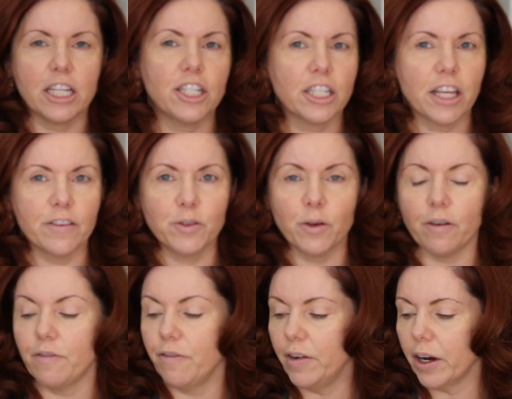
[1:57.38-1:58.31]
It just gives you
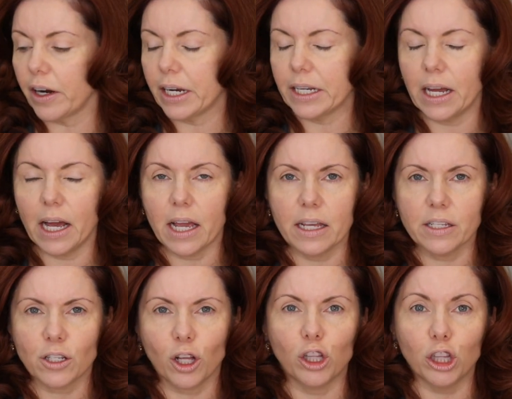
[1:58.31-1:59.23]
a very
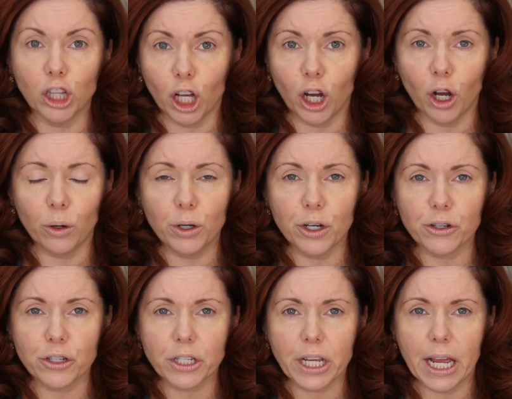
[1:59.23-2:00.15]
nice glow to
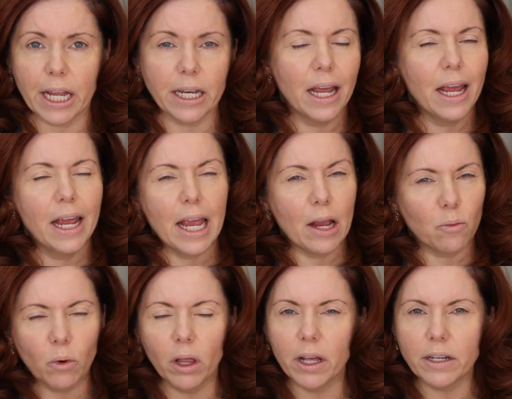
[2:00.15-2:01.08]
your skin. It
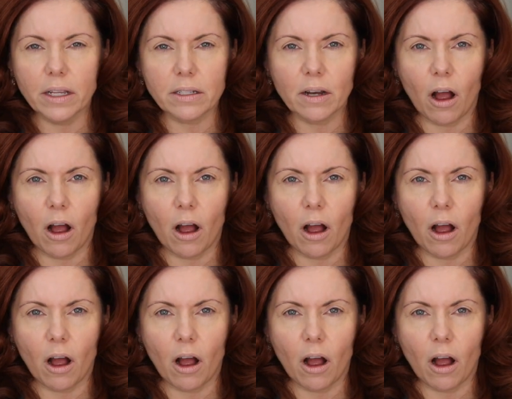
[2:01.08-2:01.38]
really doesn't